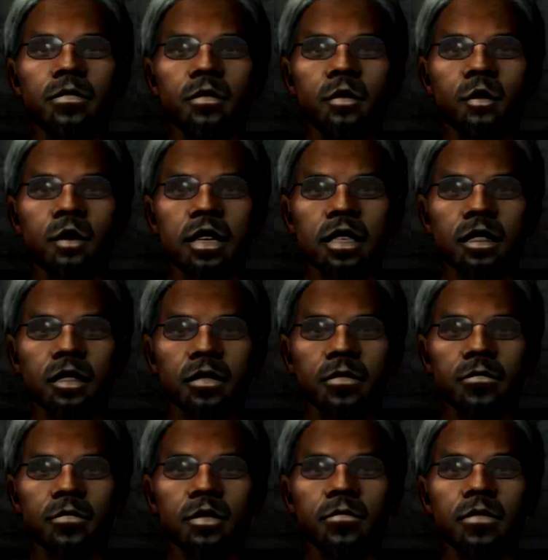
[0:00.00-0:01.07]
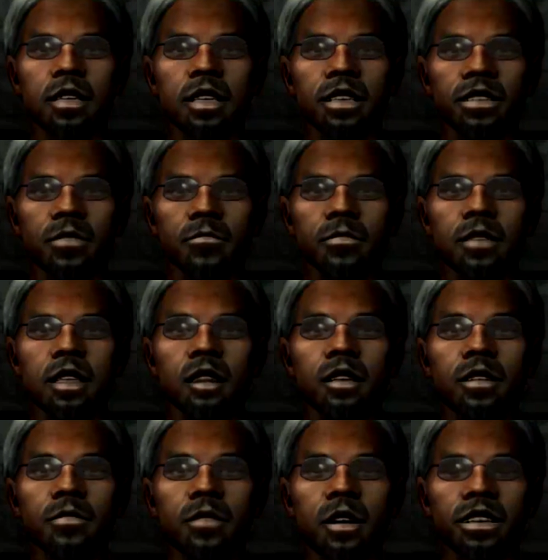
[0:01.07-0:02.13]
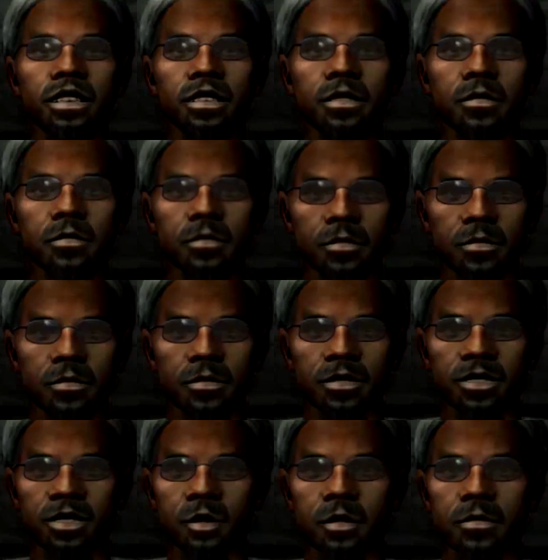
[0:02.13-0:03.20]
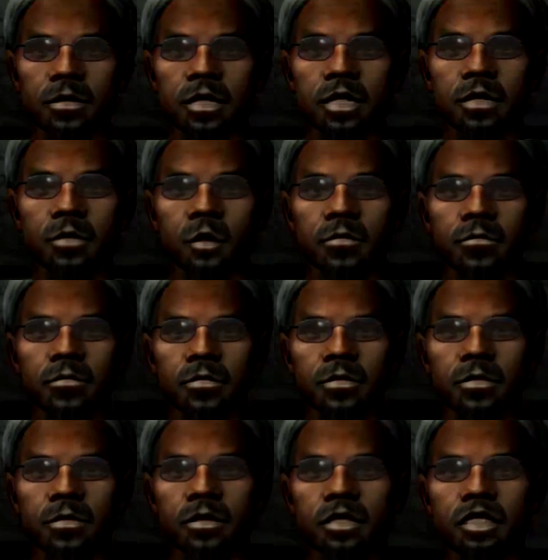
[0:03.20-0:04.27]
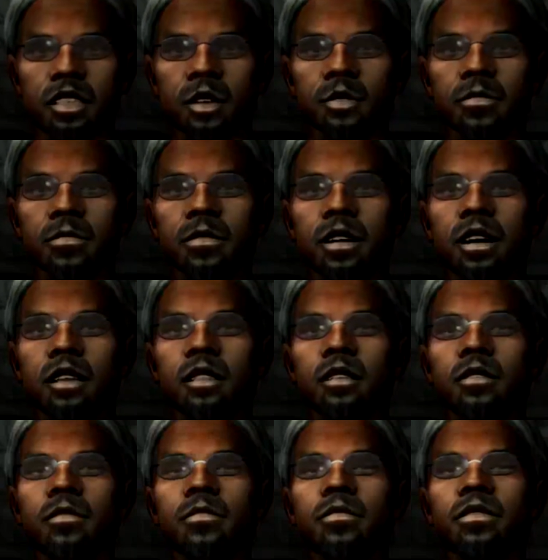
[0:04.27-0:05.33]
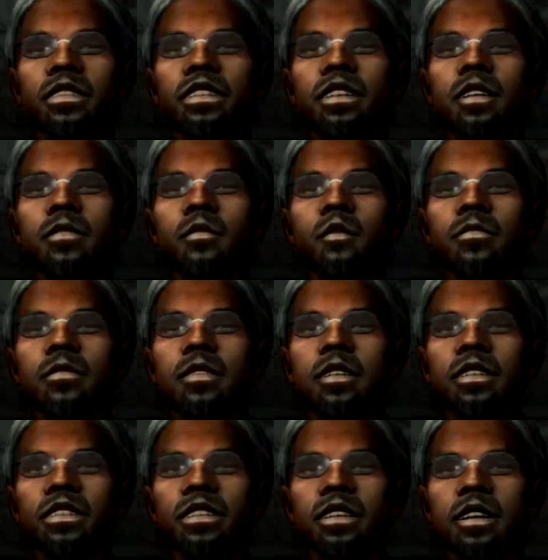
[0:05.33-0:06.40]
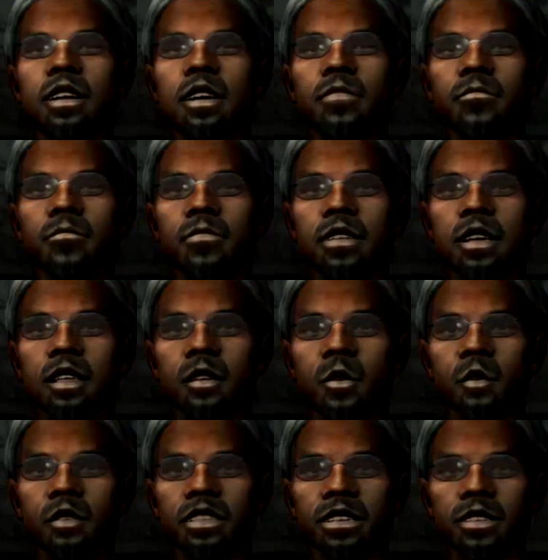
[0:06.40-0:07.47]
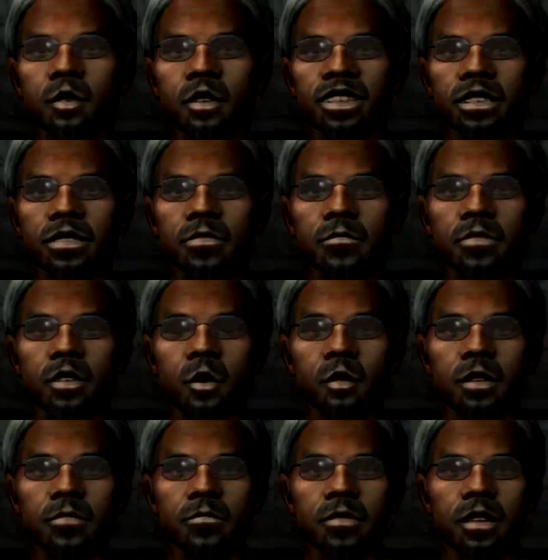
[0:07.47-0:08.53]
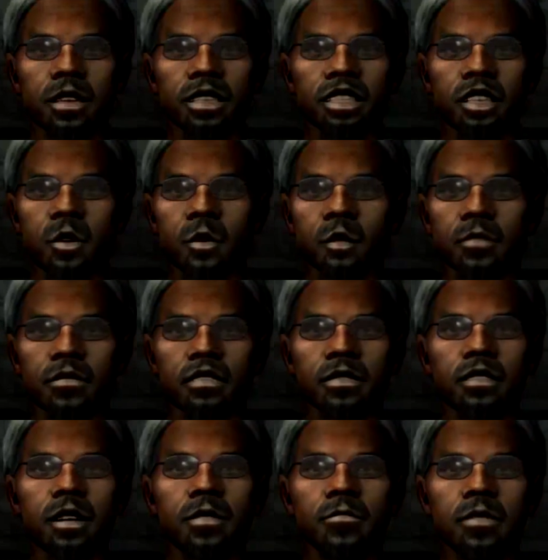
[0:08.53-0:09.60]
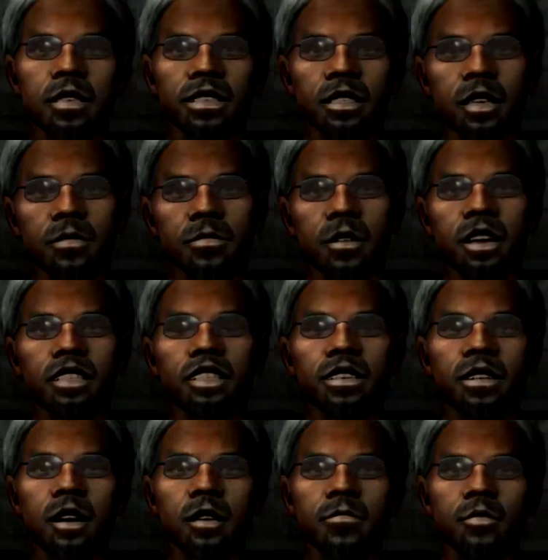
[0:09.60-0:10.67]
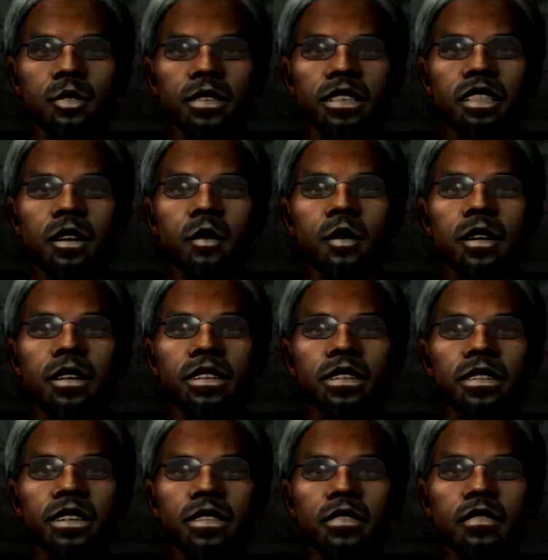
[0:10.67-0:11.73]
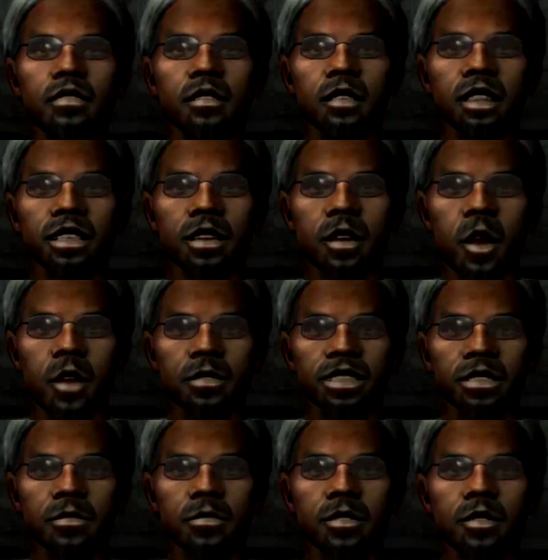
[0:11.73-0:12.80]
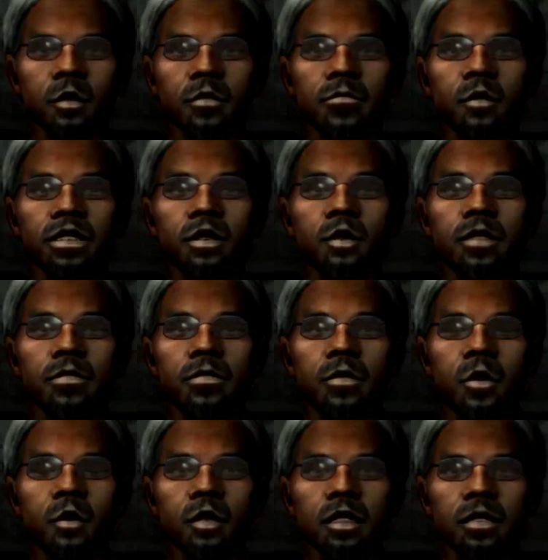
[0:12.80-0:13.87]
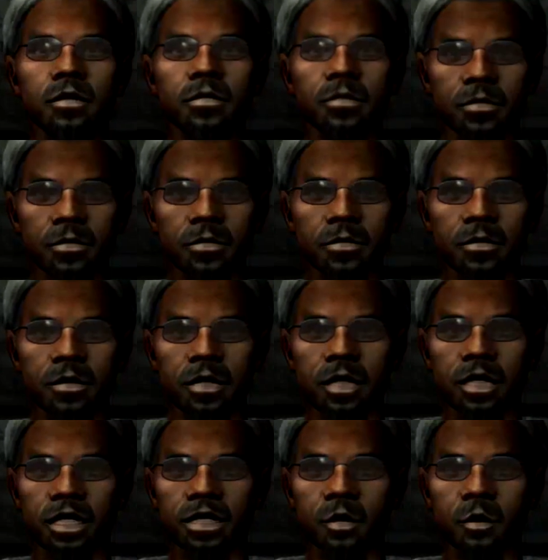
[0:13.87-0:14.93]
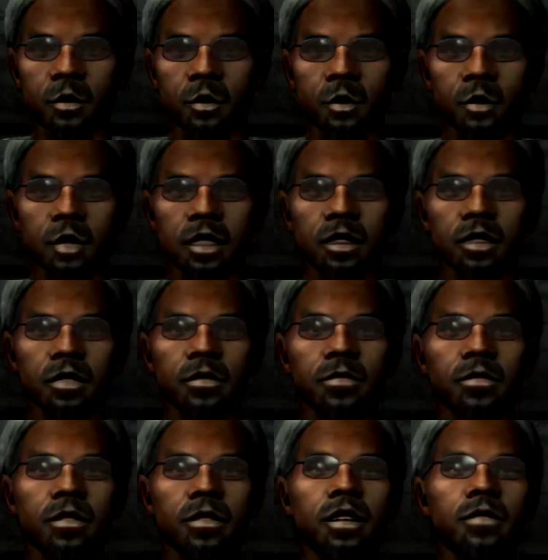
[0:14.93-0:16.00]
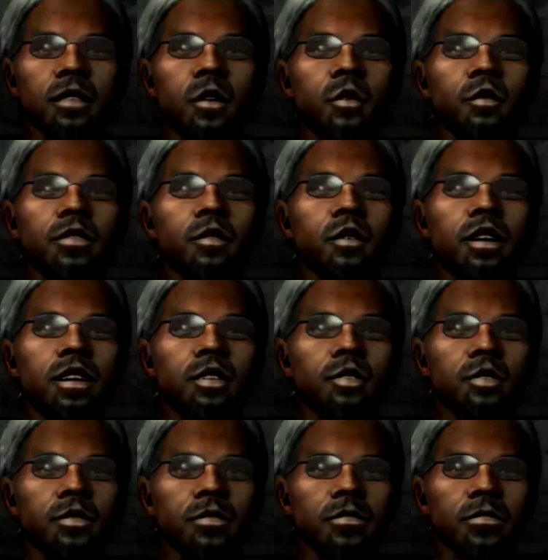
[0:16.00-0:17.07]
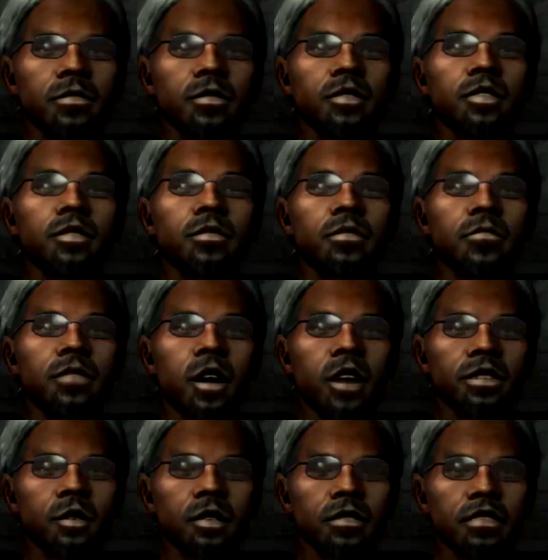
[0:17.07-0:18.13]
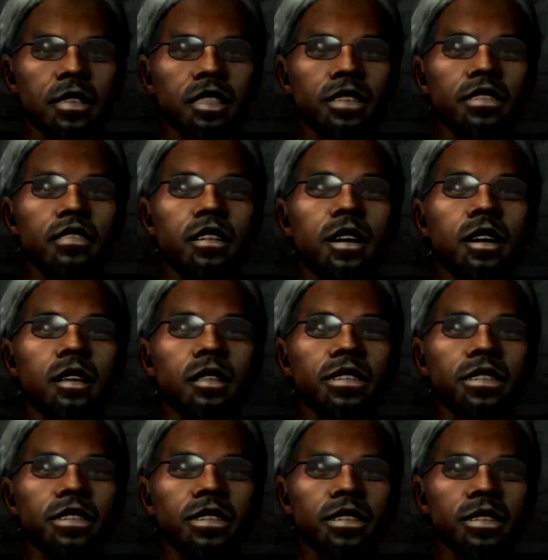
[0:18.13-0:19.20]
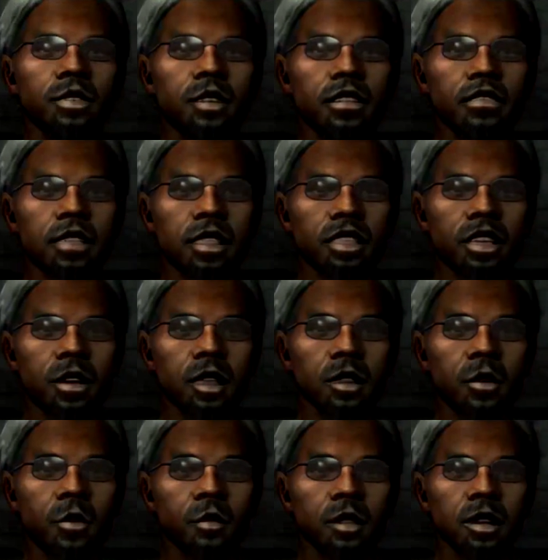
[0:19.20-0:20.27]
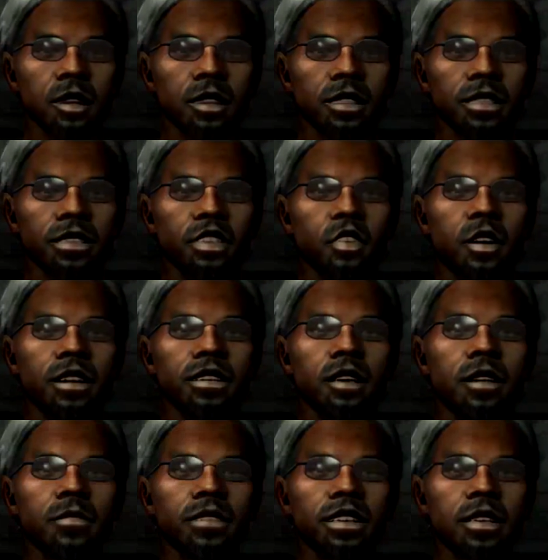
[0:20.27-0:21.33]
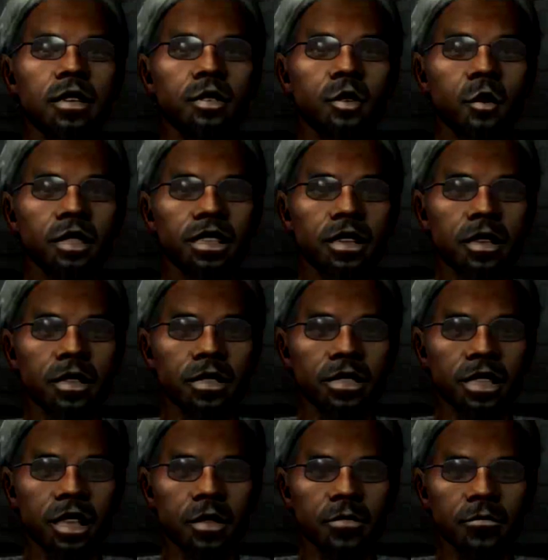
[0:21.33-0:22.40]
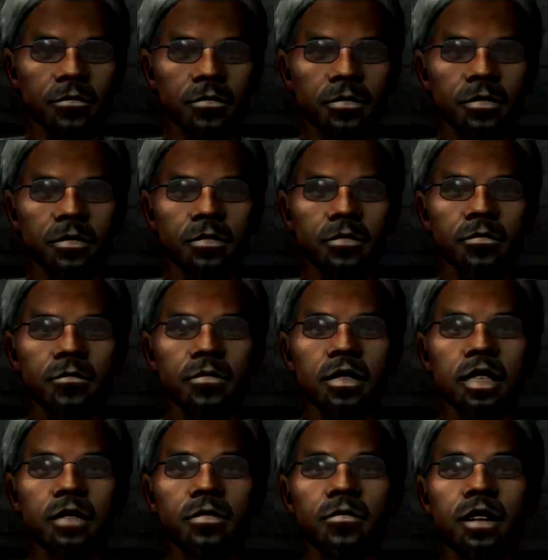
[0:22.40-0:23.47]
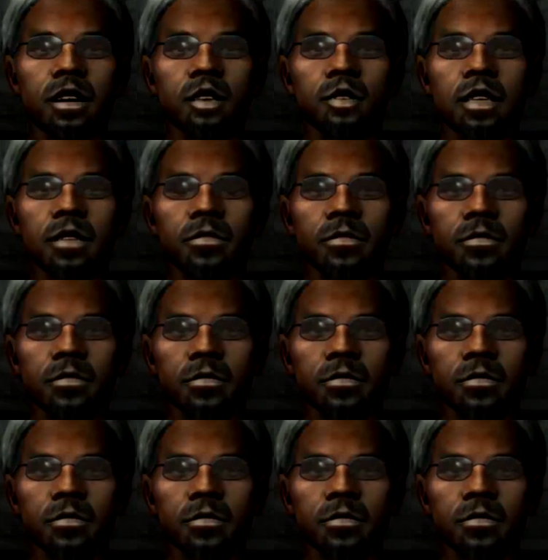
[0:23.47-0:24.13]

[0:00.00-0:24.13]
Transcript: Well, well prepare to be enlightened. I am Three Dog, jockey of discs and teller of truths, lord and master, master over the, the finest radio oh, station to grace the wastes. I can't read. Galaxy News Radio. It's too late for me. And you, well, I know who you are. Heard about you leaving that vault, traveling the unknown, just like dear old dad, huh? Met him already.